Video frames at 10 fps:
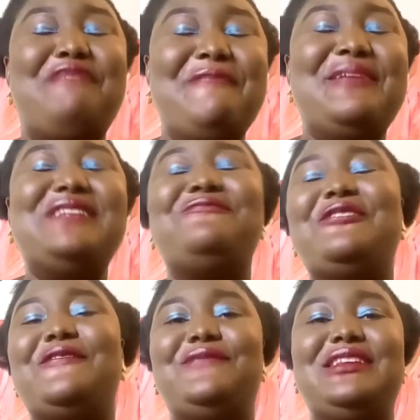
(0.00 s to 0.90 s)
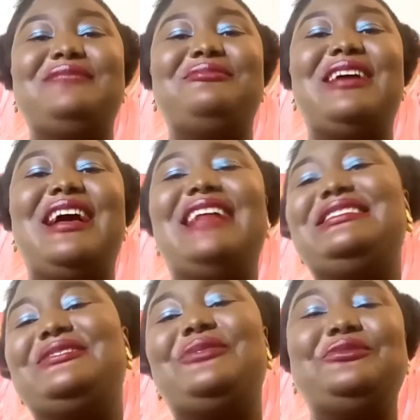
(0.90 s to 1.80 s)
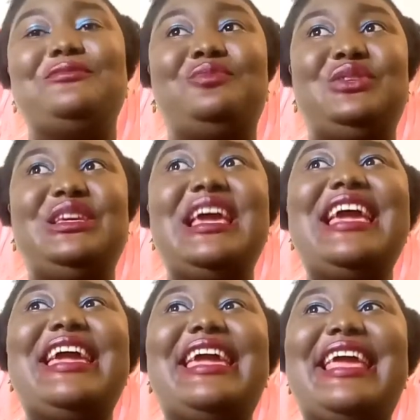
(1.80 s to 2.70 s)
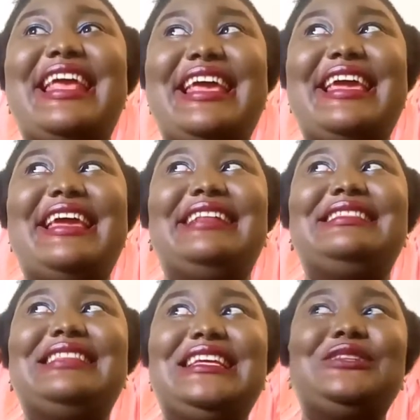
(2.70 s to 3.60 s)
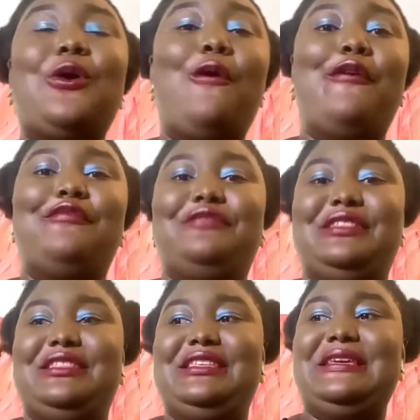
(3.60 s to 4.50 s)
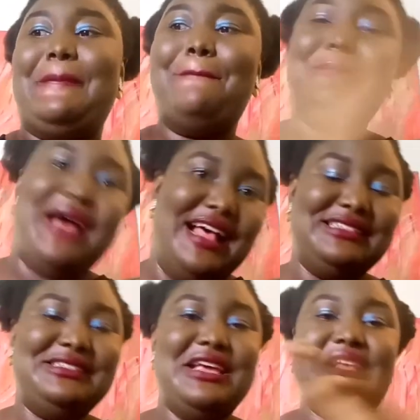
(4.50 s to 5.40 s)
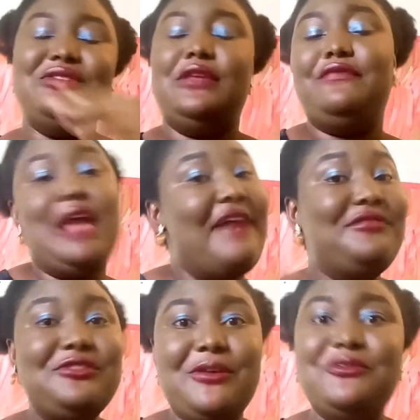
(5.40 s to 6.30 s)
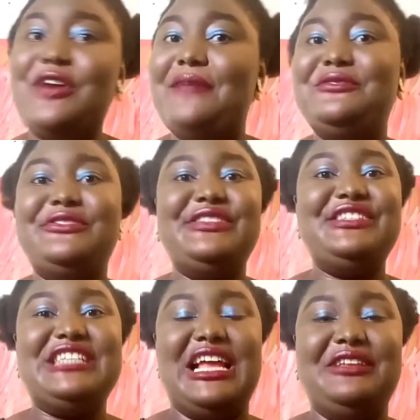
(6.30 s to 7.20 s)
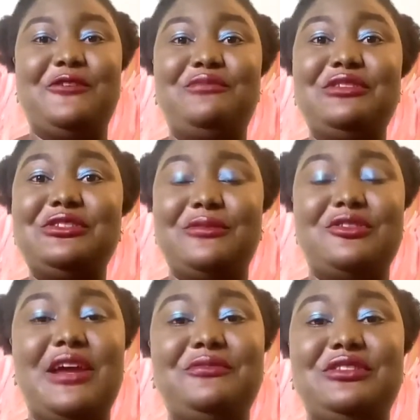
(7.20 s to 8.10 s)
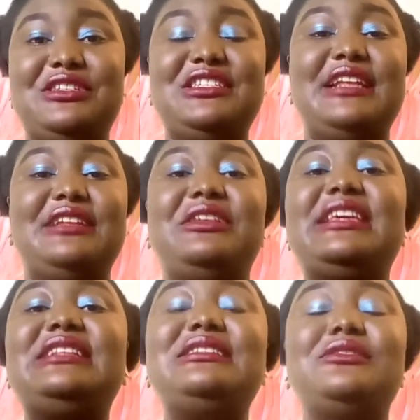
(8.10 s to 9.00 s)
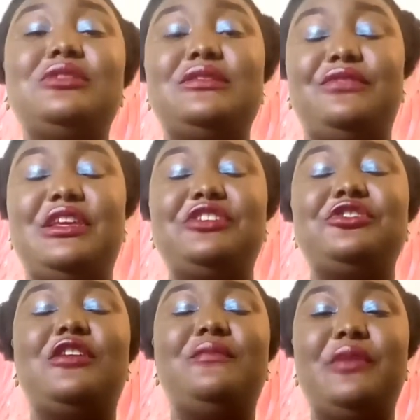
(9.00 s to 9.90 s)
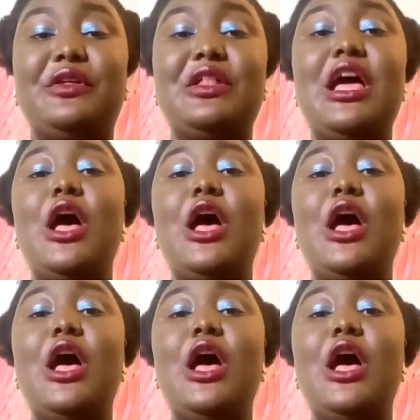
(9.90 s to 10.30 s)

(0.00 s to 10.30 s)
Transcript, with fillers: payment for your facebook ads is going to be a thing of past so if you haven't subscribed to this channel please subscribe to this channel hit the notification bell